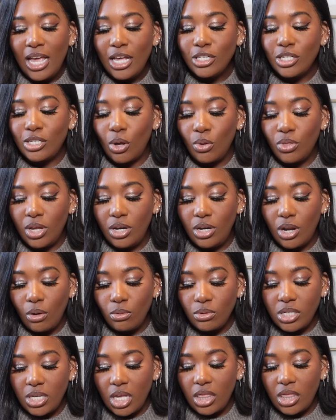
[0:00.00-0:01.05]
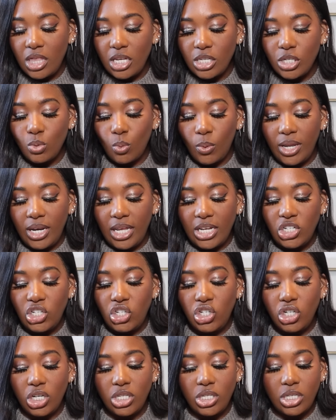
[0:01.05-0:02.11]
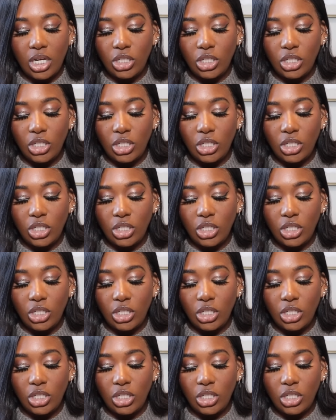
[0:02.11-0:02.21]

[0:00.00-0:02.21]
So the notes in this one is just